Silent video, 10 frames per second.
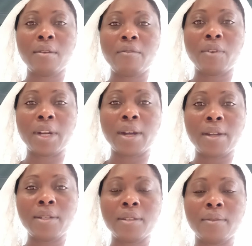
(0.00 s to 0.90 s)
for
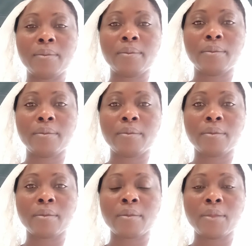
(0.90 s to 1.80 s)
God.
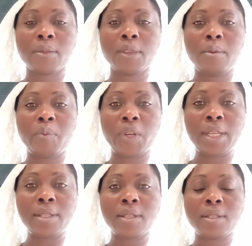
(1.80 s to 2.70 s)

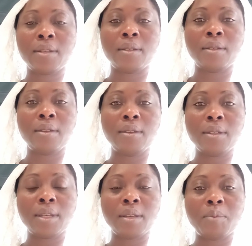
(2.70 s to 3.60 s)
Please
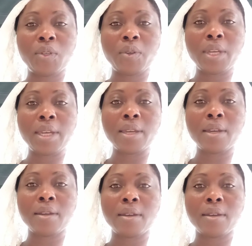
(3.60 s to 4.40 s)
keep doing